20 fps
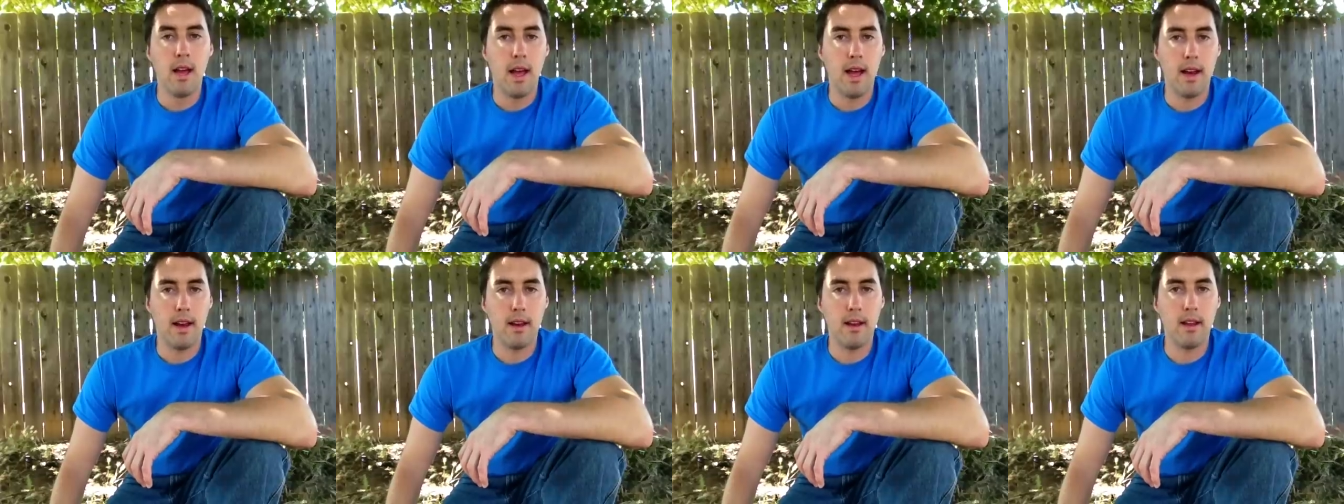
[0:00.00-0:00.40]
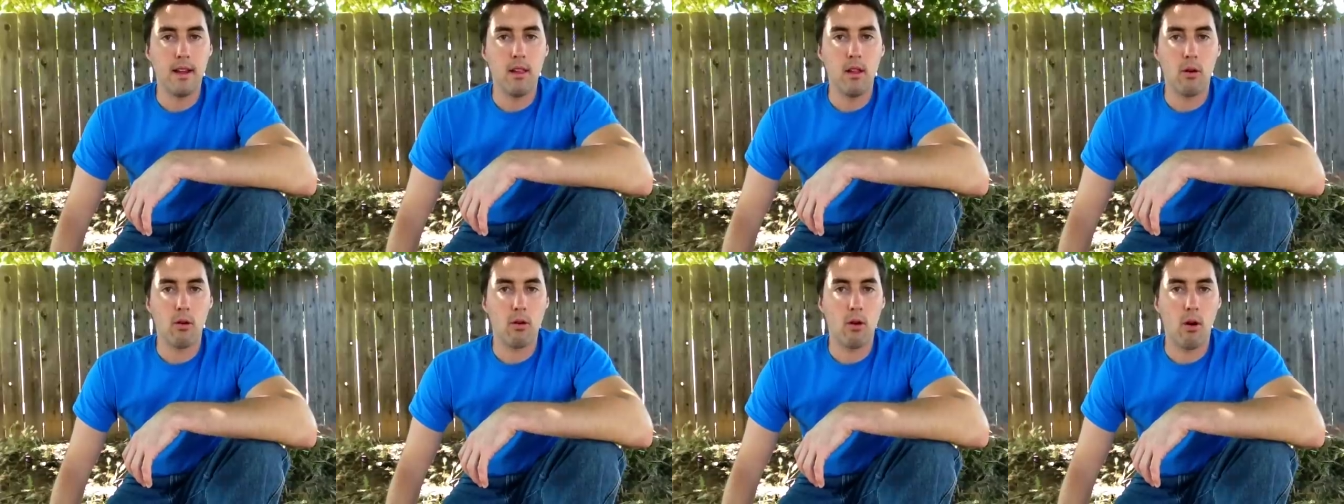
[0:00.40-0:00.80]
at any
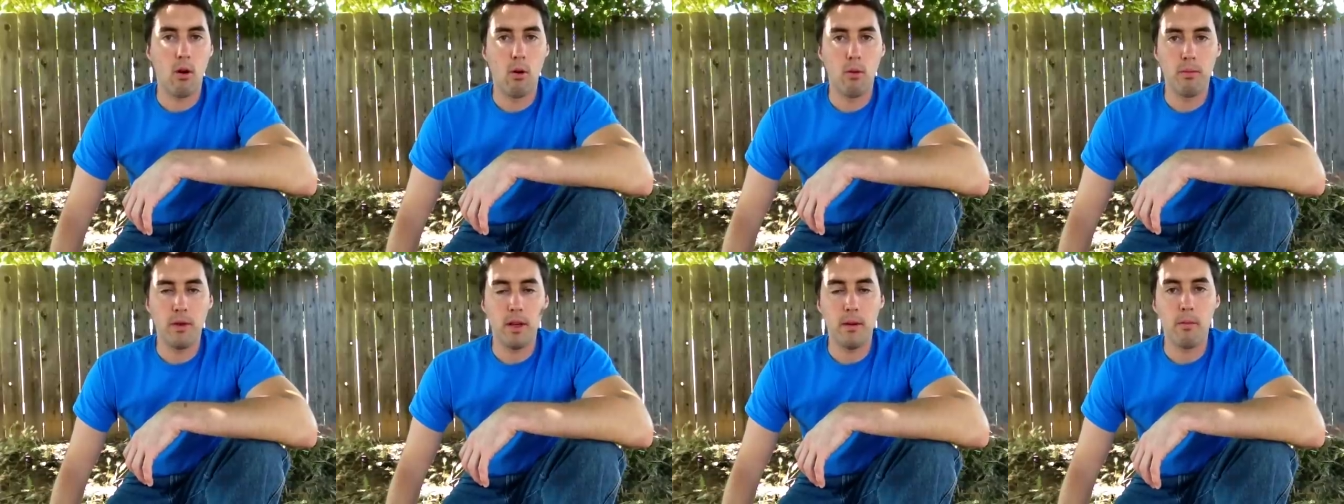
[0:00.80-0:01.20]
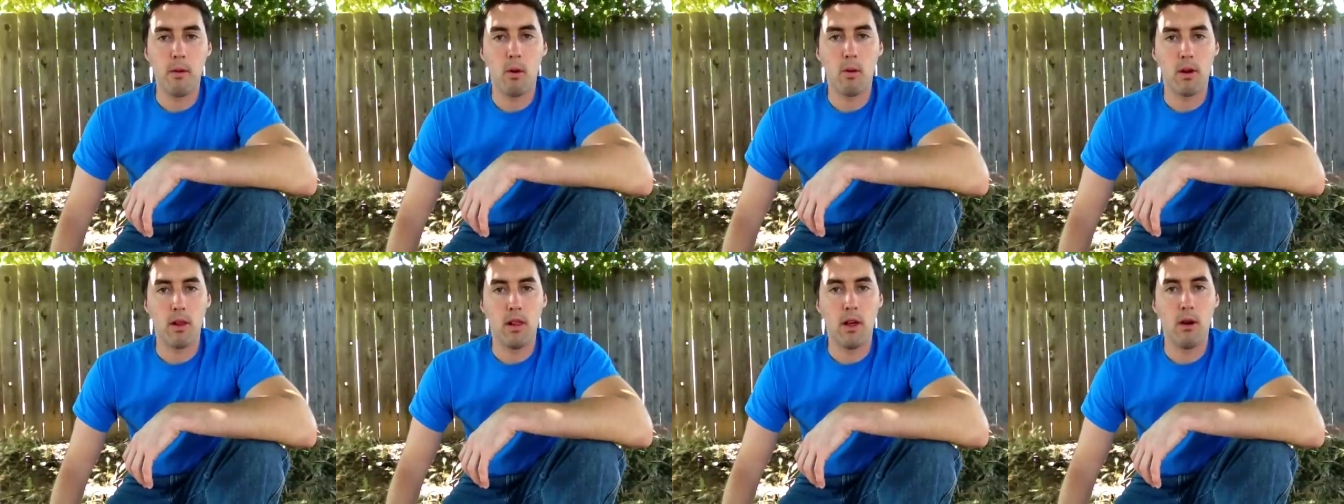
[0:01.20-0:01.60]
local Home
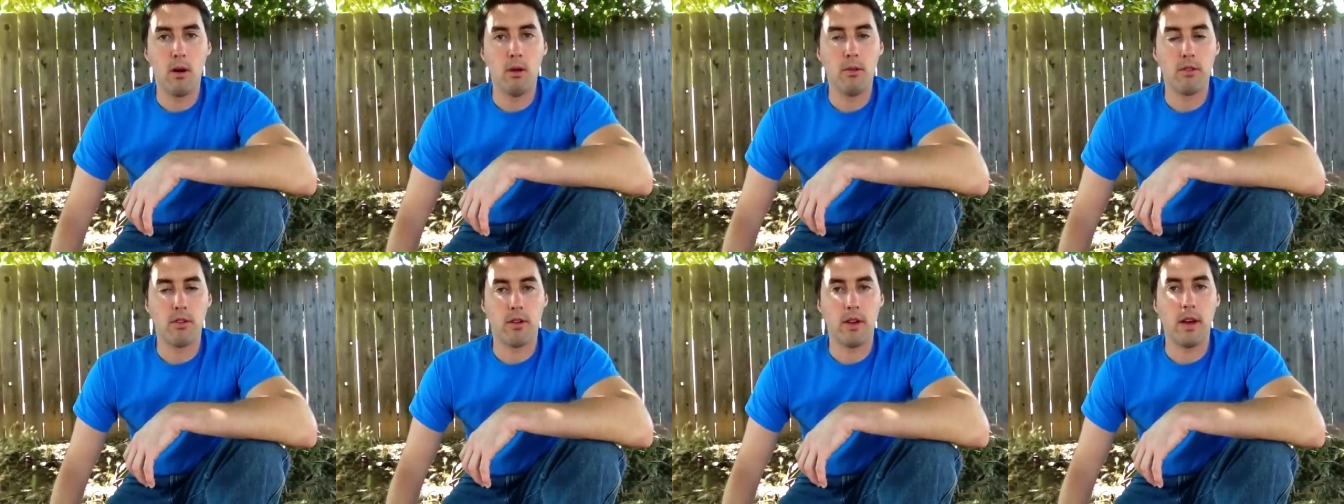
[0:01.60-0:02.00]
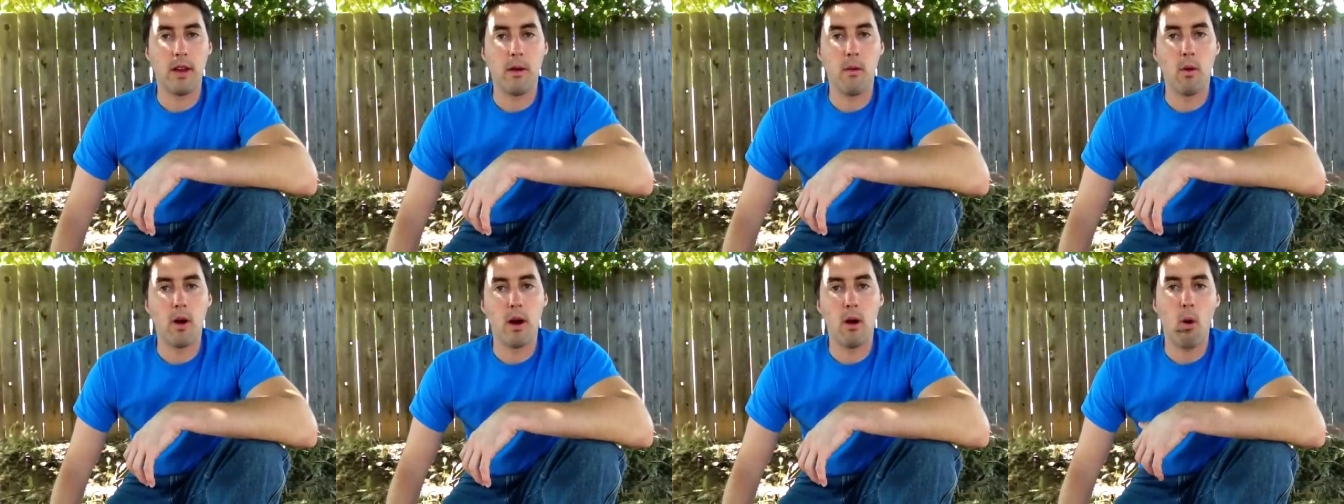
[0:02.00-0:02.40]
Depot or Lowe's or
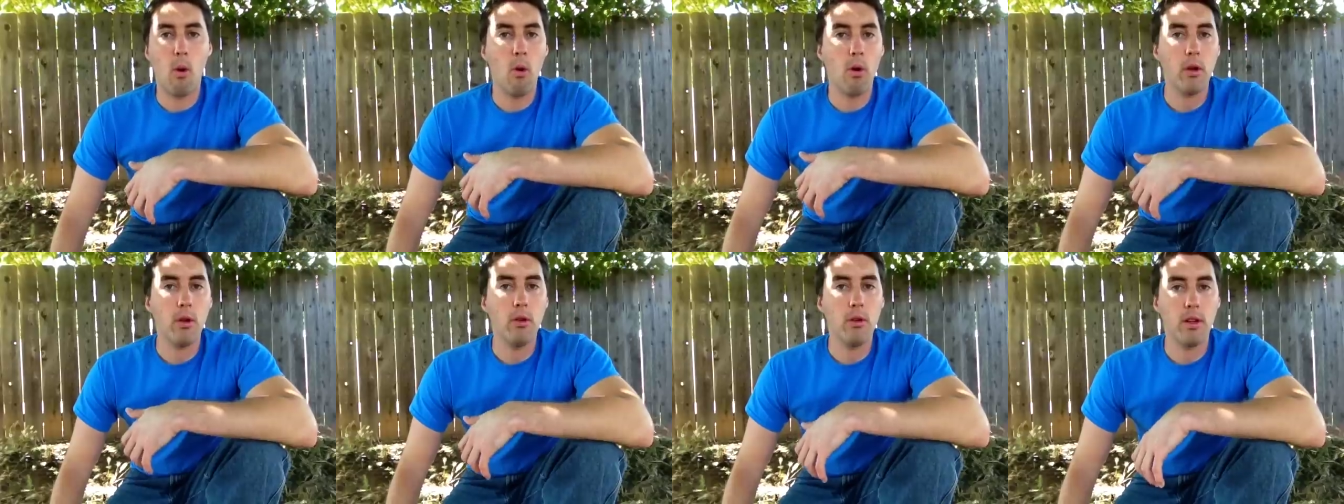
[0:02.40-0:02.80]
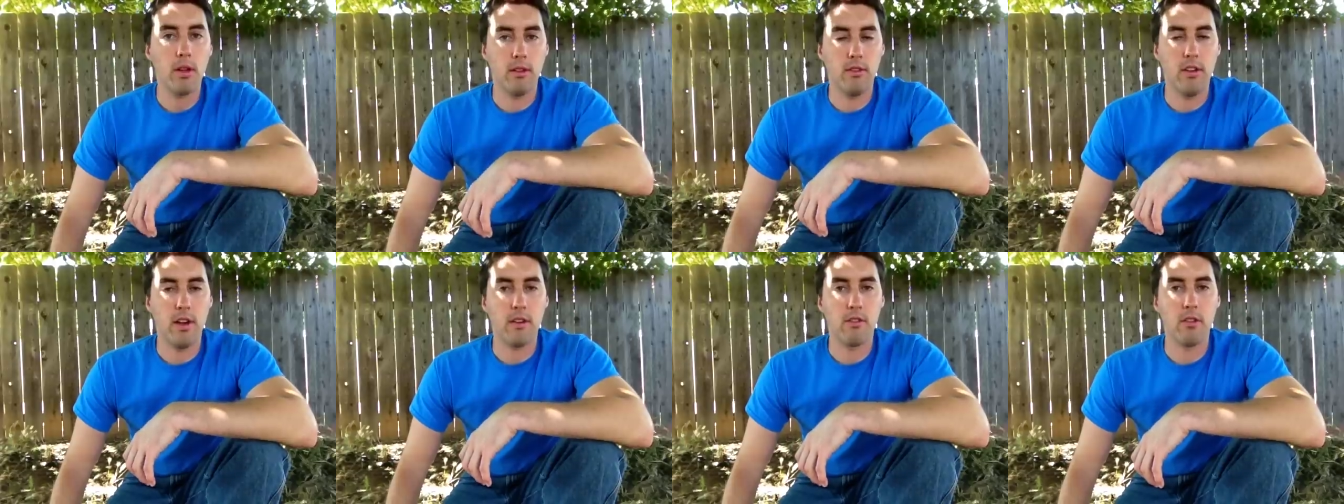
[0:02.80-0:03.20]
anywhere, or you
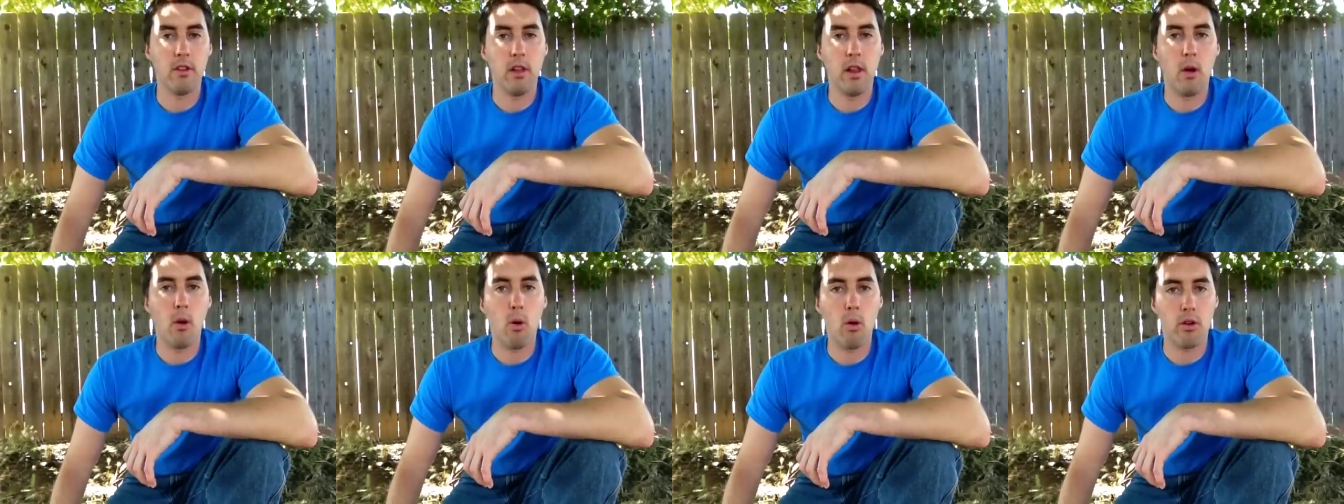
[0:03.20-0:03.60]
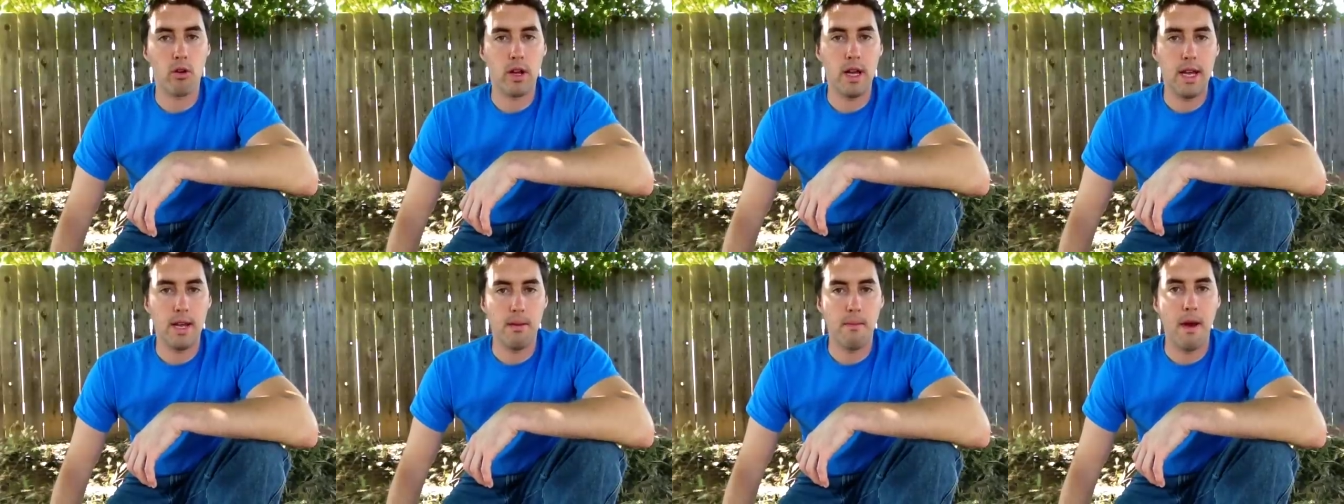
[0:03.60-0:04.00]
can generally order
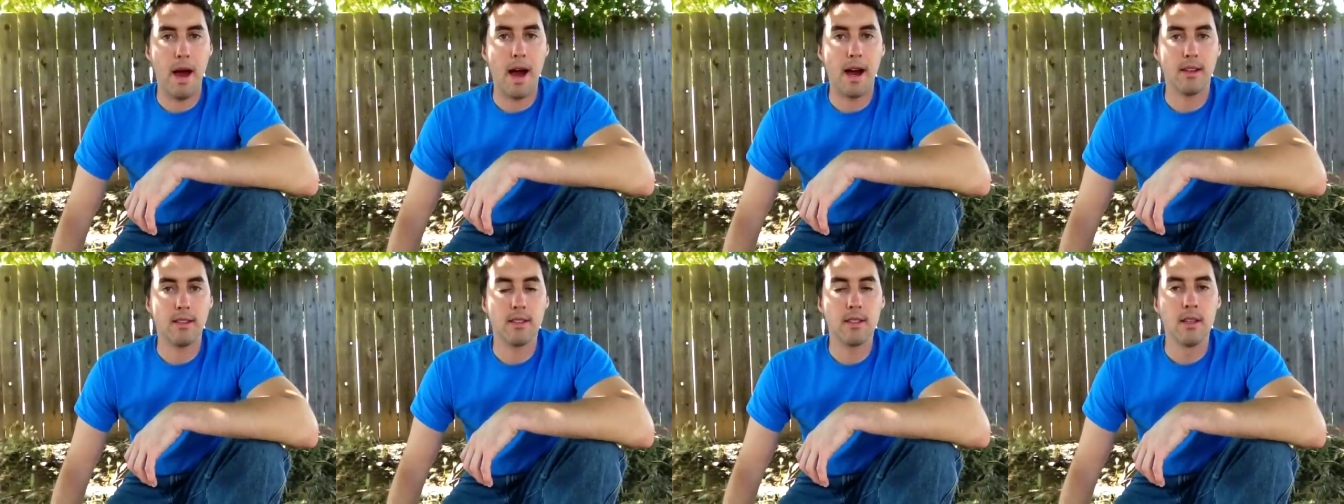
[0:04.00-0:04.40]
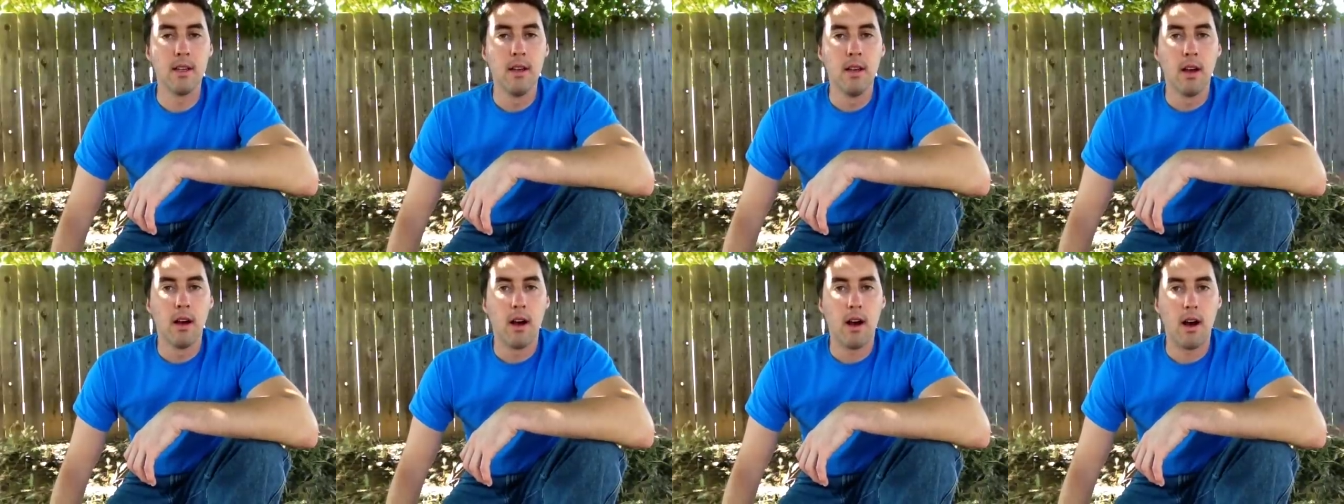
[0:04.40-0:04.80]
it in mass
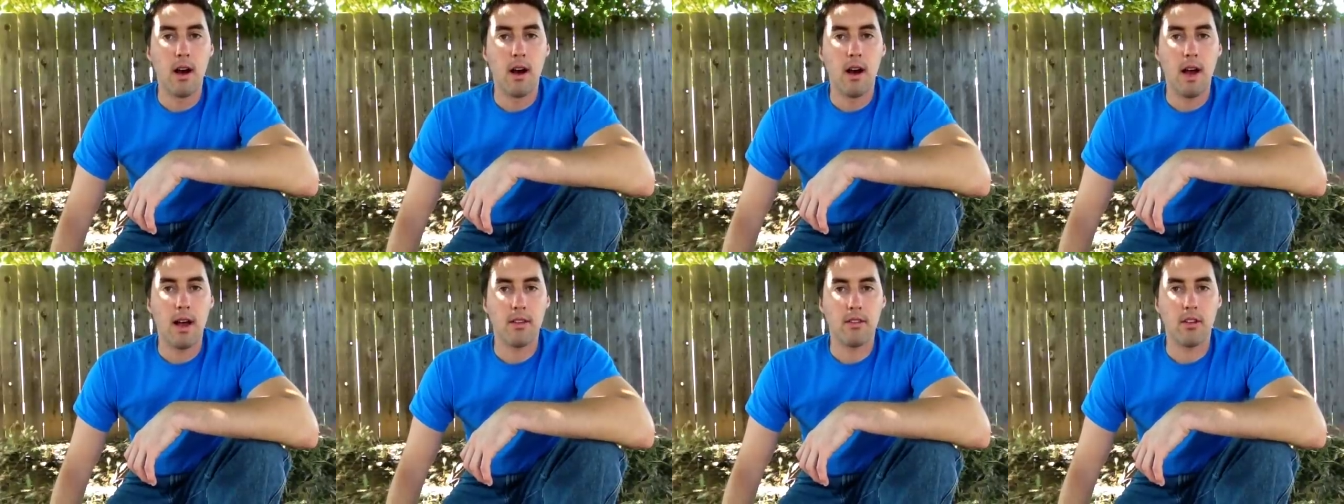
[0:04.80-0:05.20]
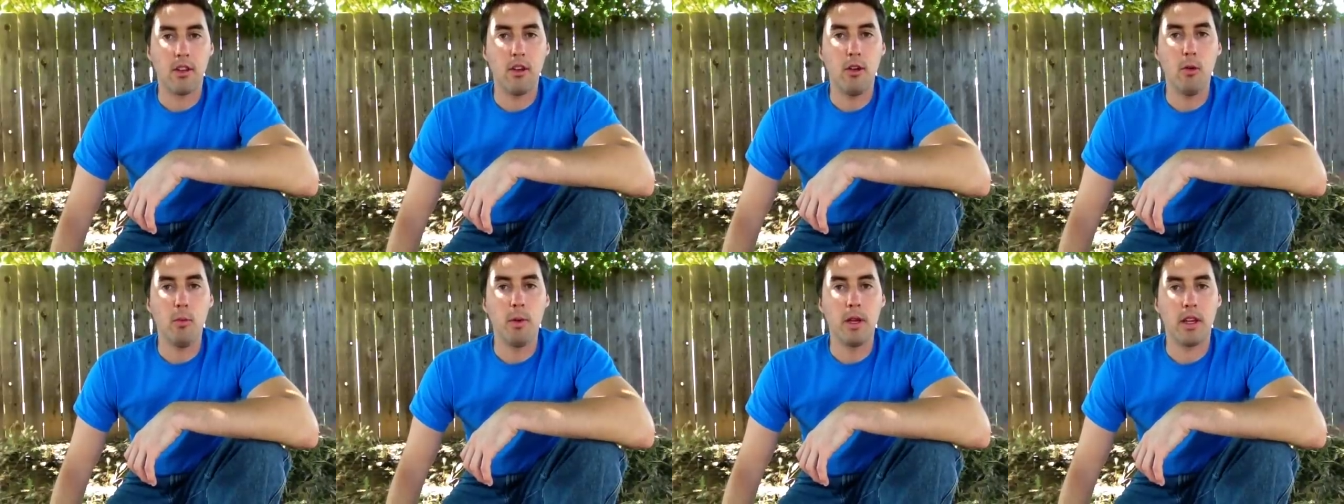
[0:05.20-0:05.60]
uh, as a
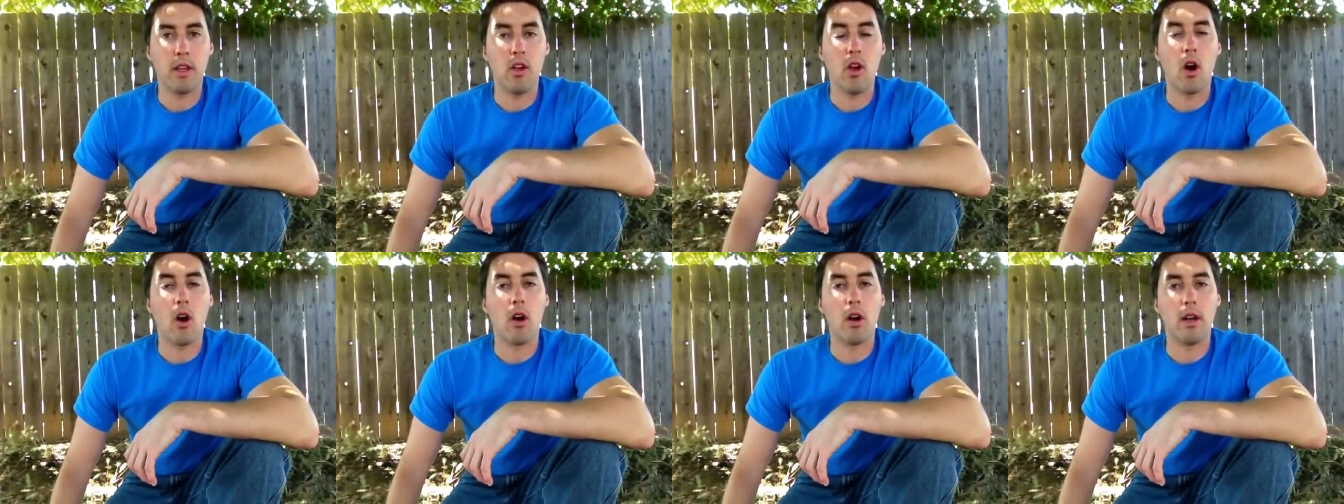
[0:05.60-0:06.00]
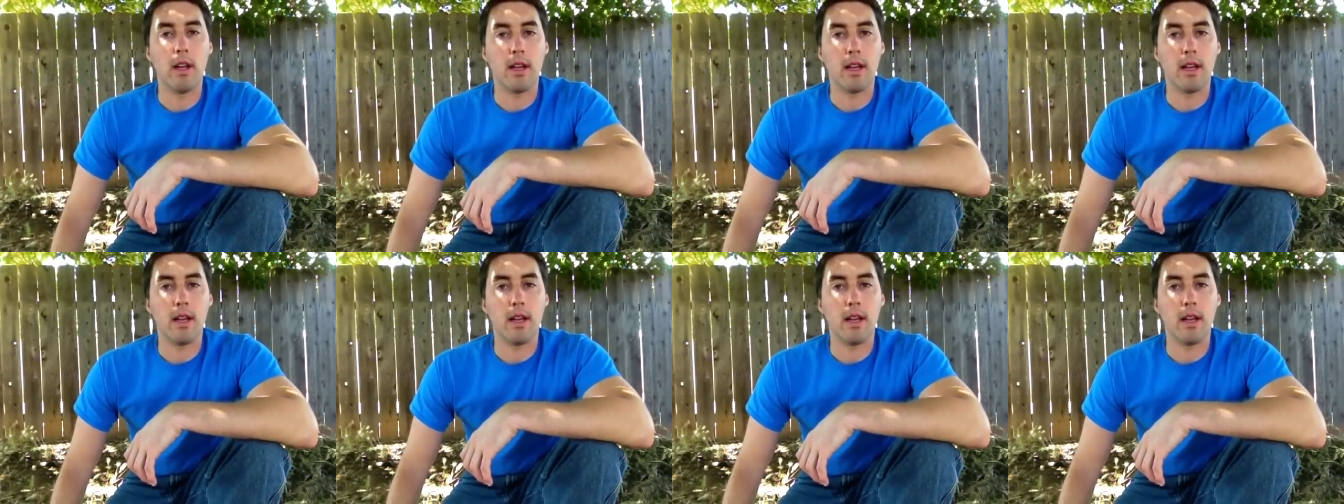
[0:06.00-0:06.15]
cubic yard.